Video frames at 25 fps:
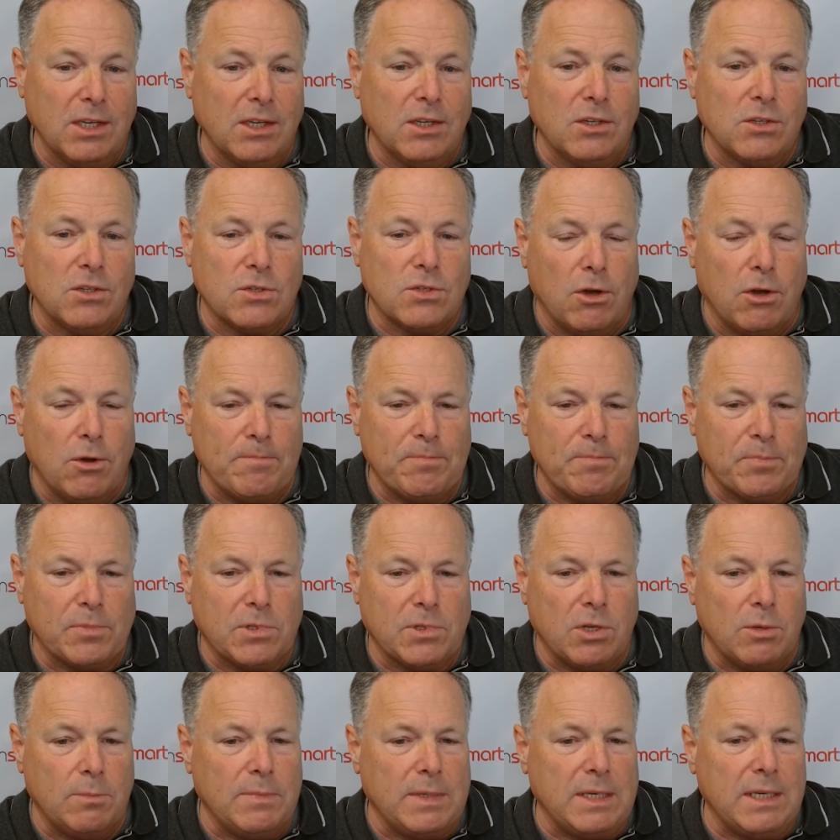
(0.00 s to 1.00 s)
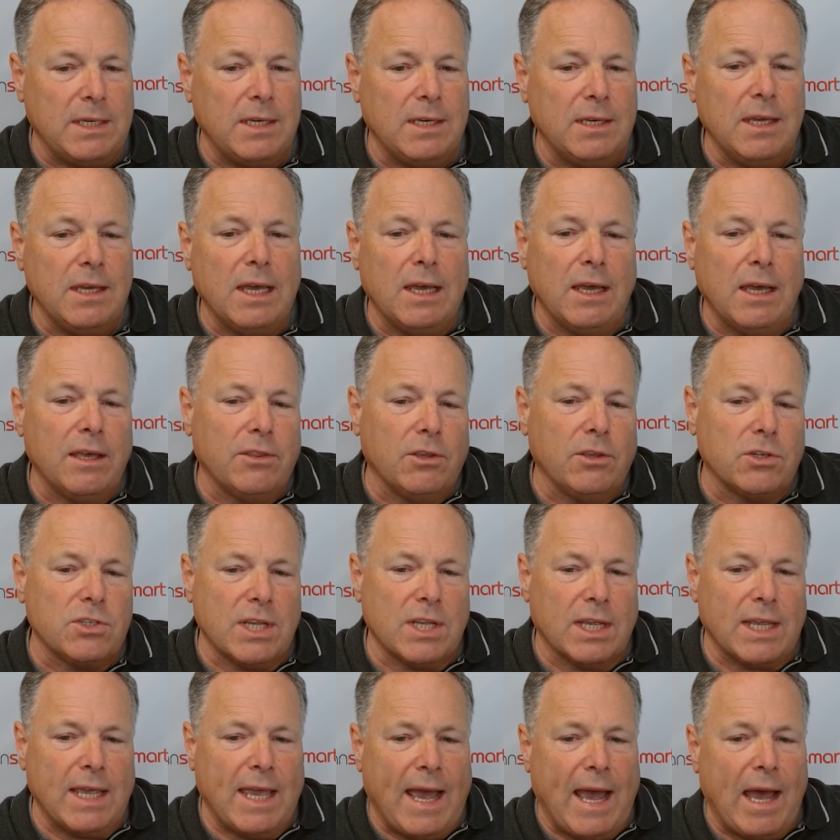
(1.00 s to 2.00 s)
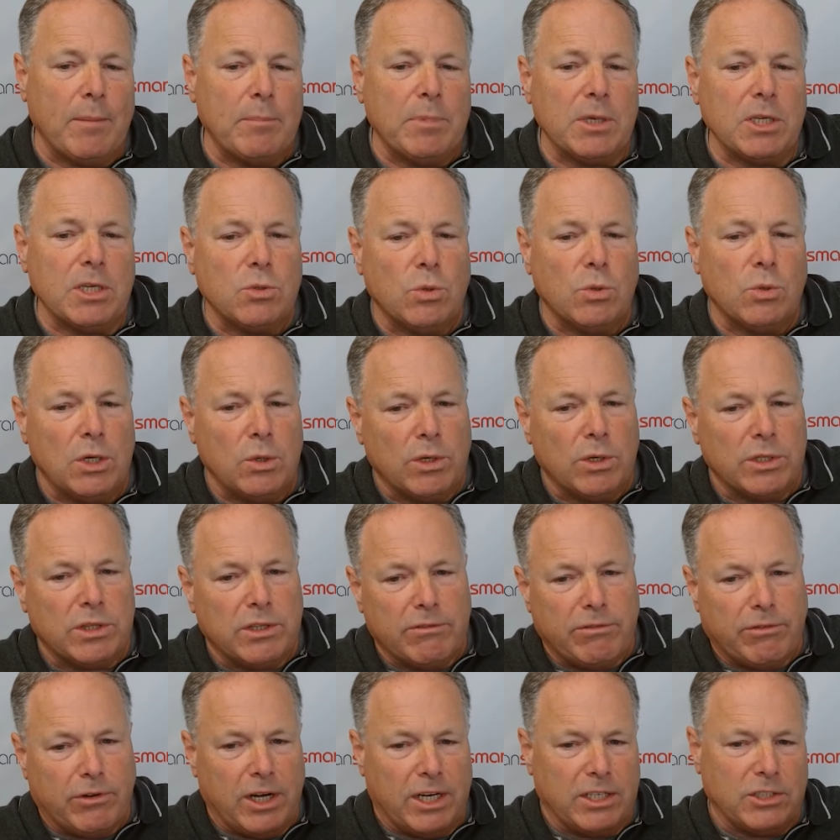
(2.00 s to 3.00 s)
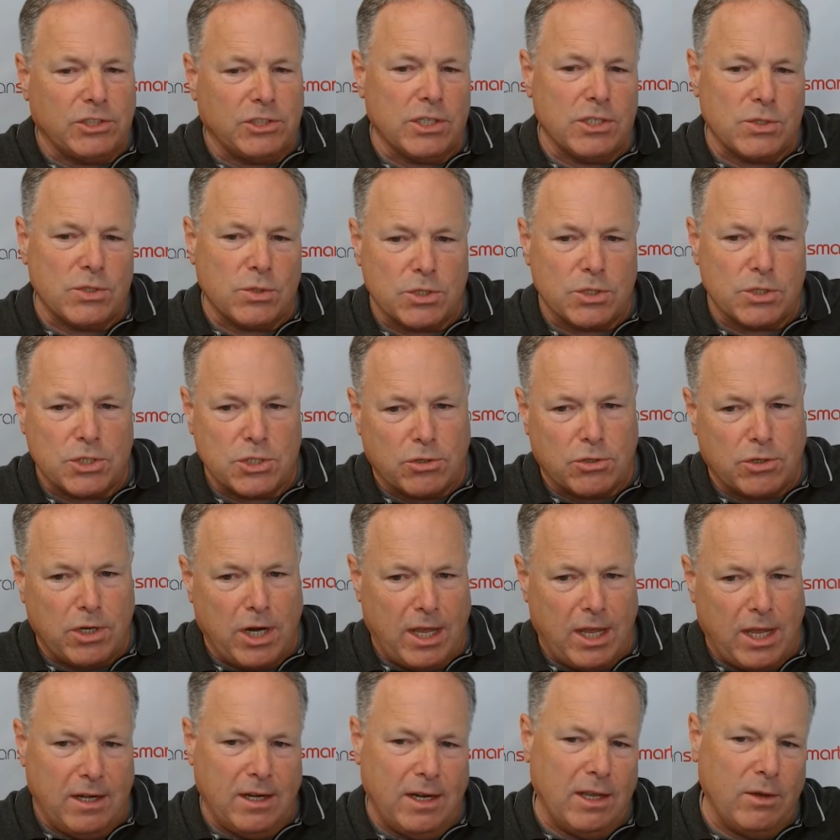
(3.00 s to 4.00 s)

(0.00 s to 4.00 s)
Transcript: So, to me, there's a gap between what the franchisors train